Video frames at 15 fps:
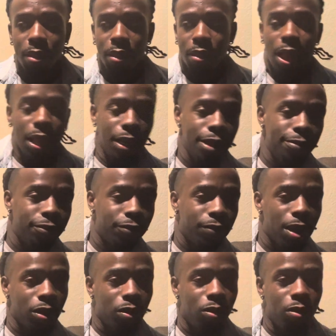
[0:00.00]
They lived
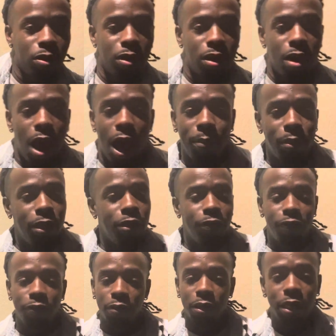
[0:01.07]
around the corner. I'm here
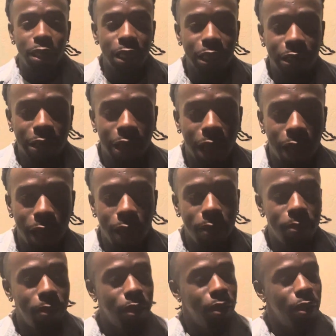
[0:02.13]
for a good time.